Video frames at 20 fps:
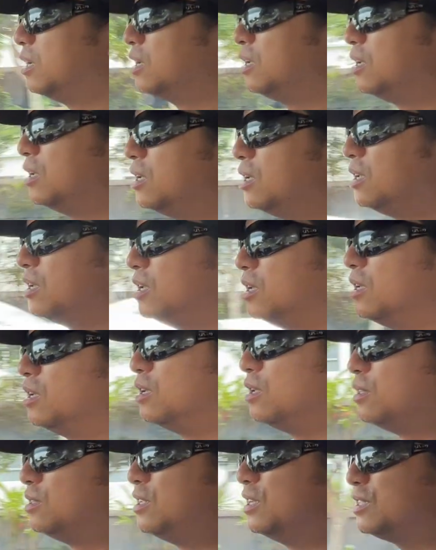yeah.
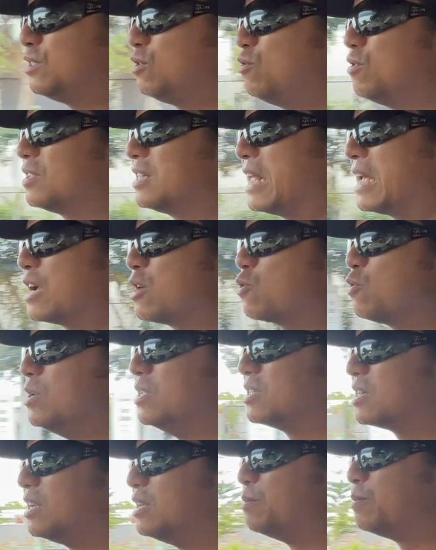This looks like a
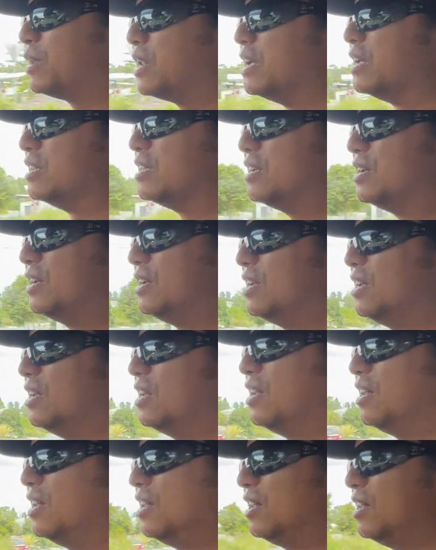Queensland plate. It's slightly
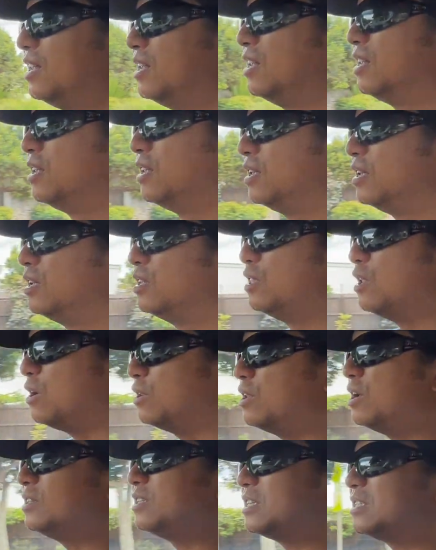smaller, yeah. No,
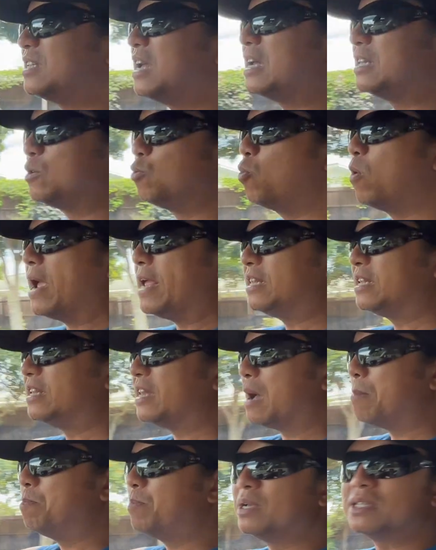not just that. The way the
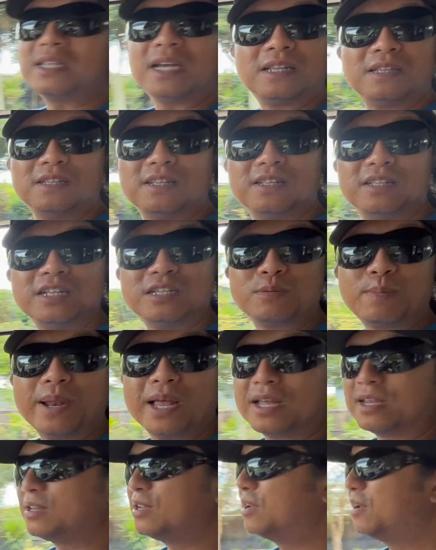numbers are
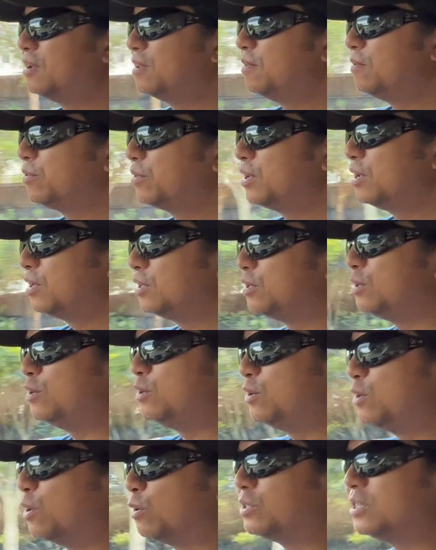displayed. Oh, right. Mm -hmm. You
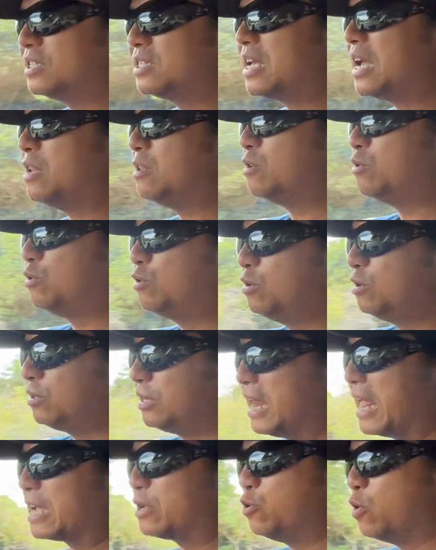mm-hmm. notice that,
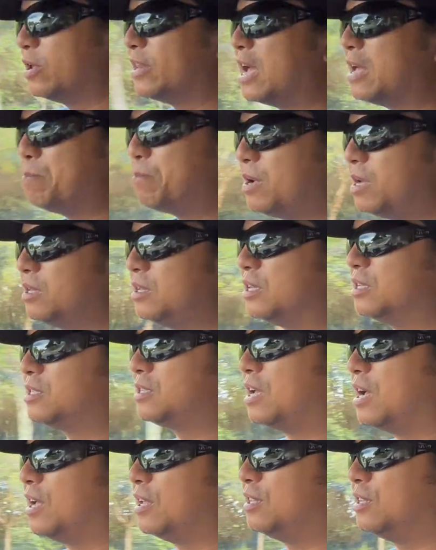like your number is
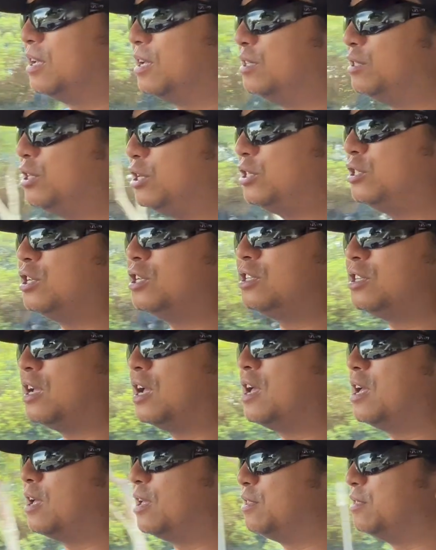a, a digit
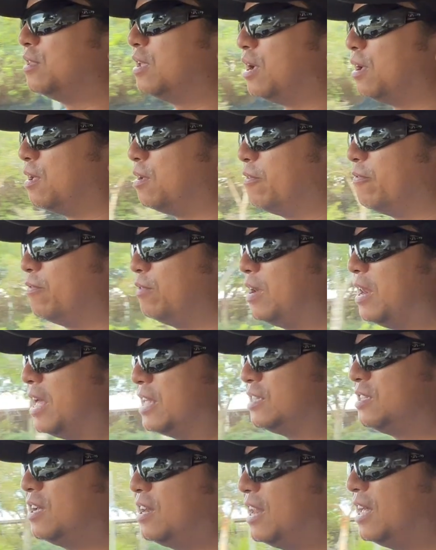and a uh,
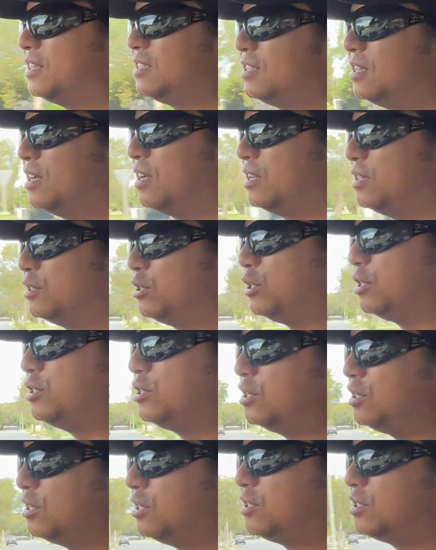letter, letter,
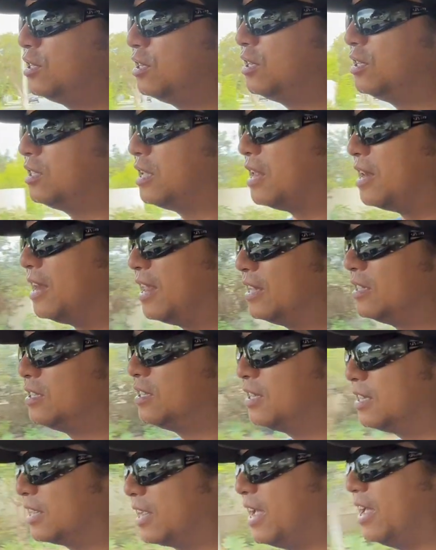digit, digit, then letter
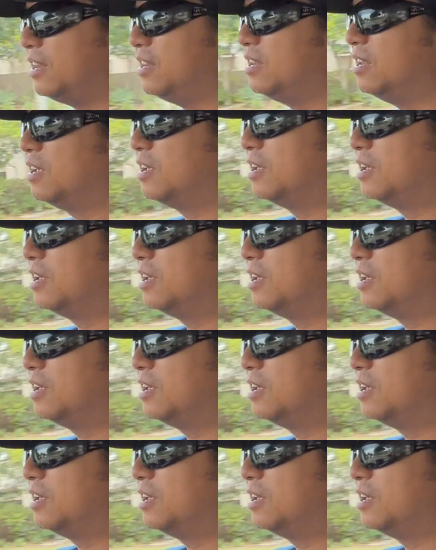again.